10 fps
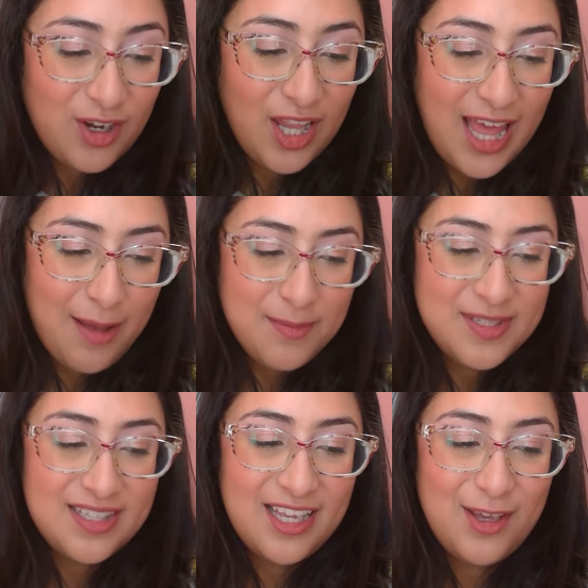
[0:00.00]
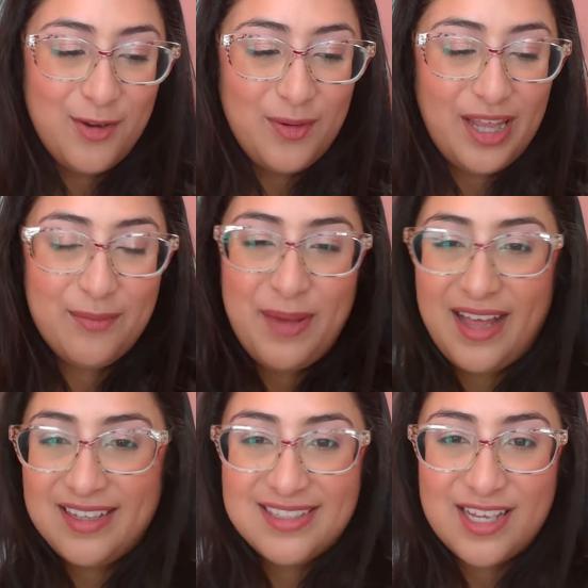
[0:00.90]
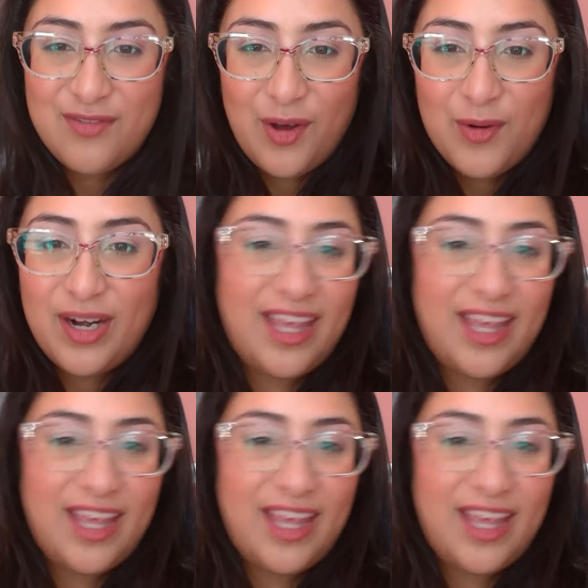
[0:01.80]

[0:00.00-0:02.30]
collabs that you like, palettes that you own.